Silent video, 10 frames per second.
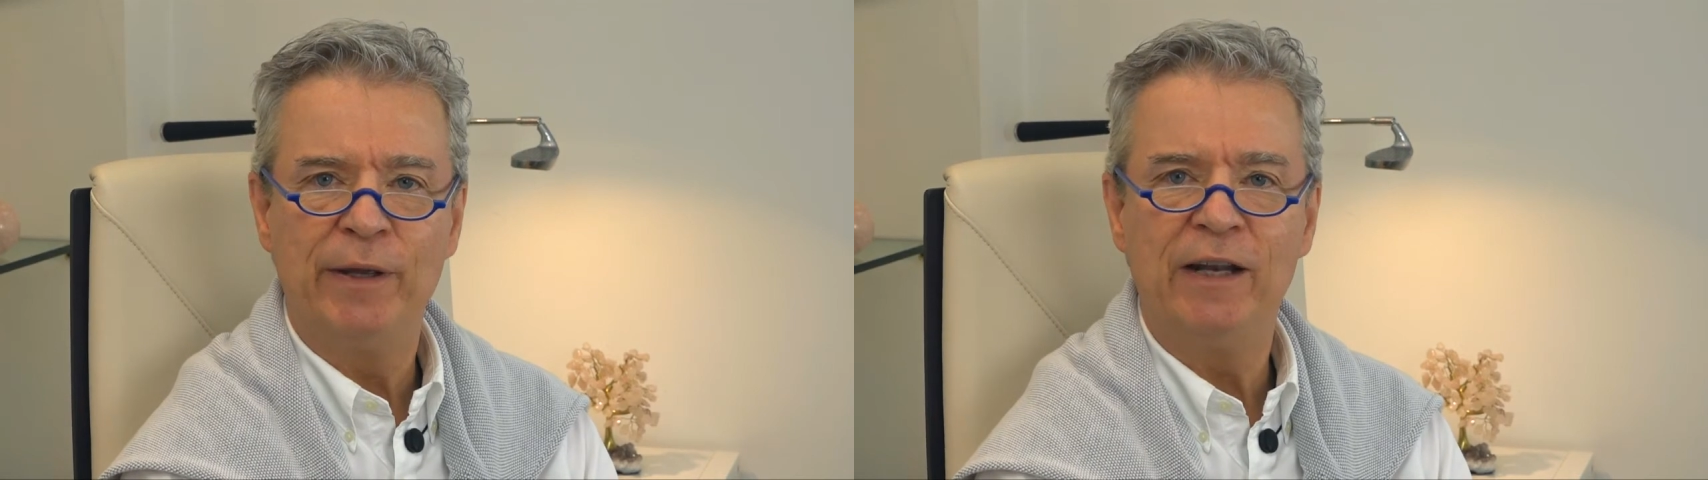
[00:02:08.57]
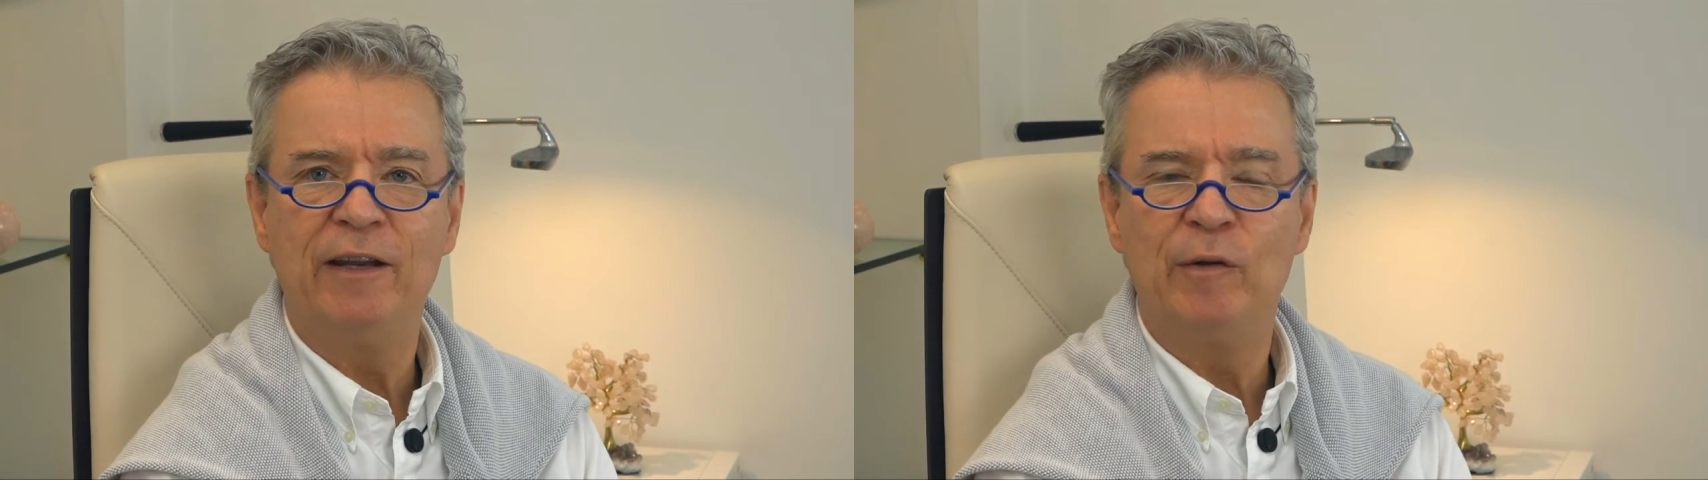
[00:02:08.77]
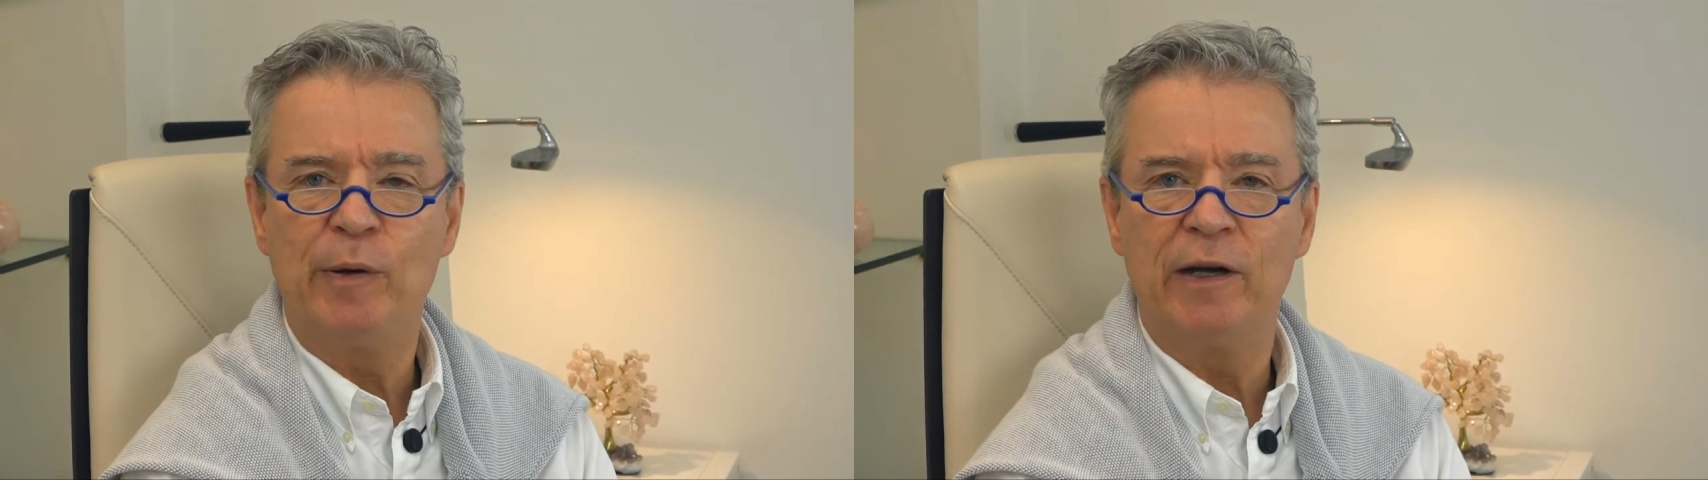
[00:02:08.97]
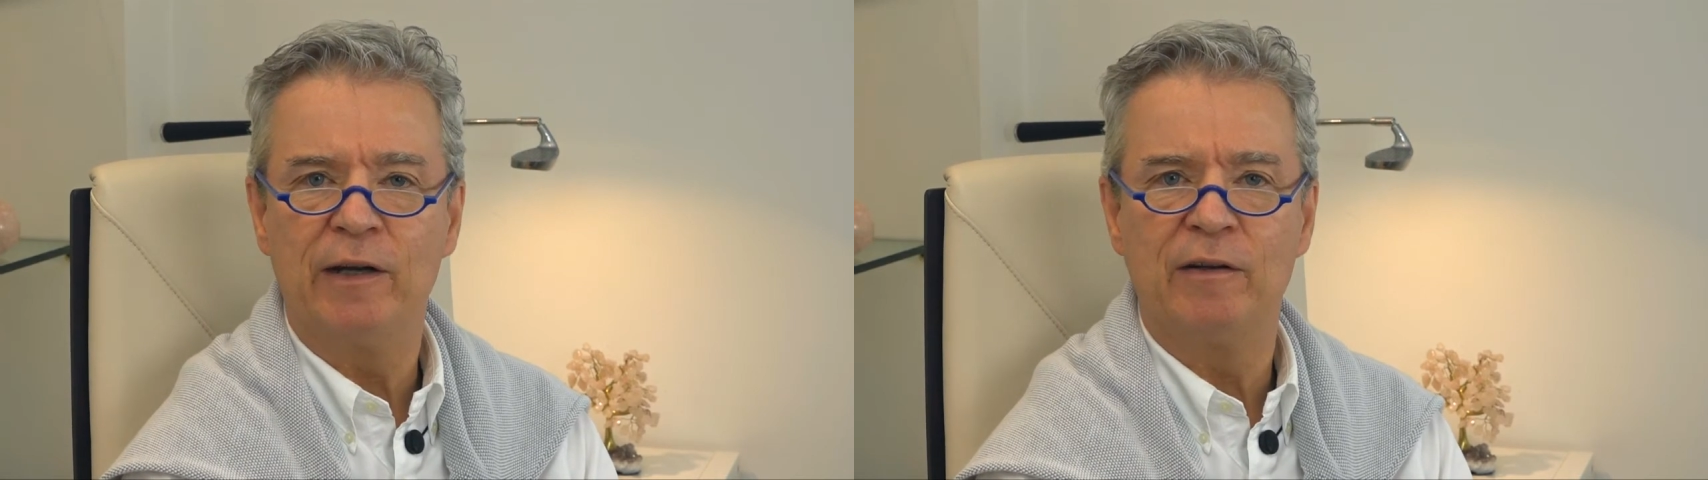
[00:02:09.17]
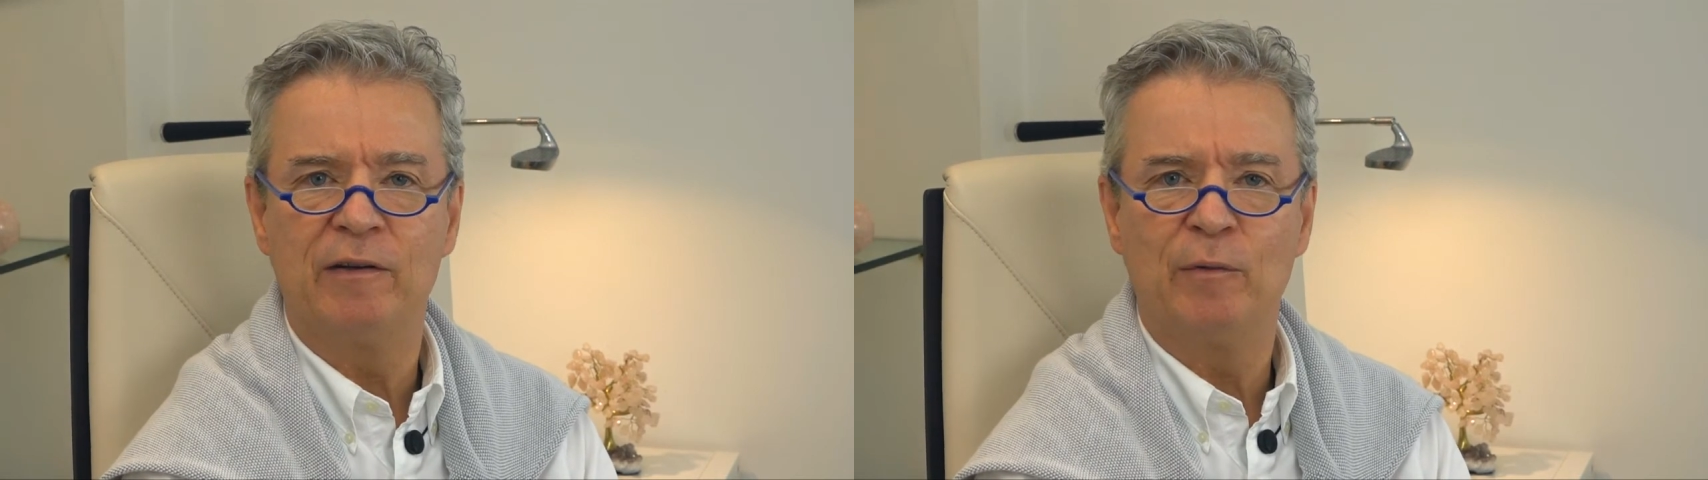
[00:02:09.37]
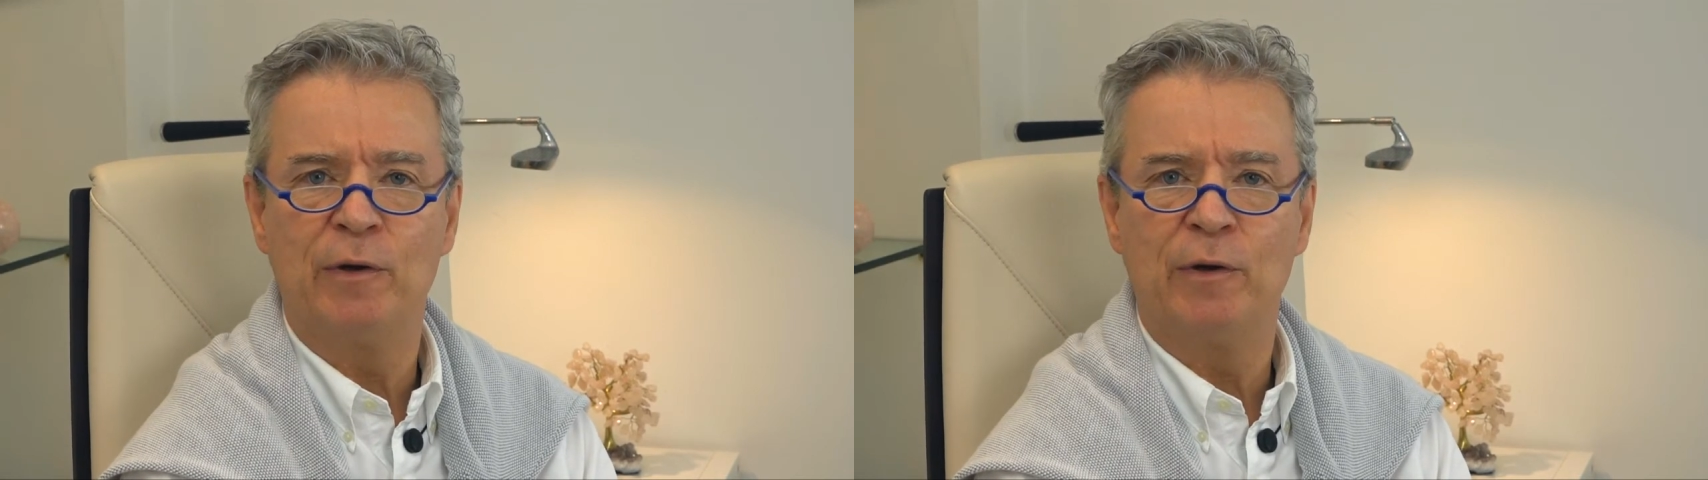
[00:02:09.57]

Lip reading: billion part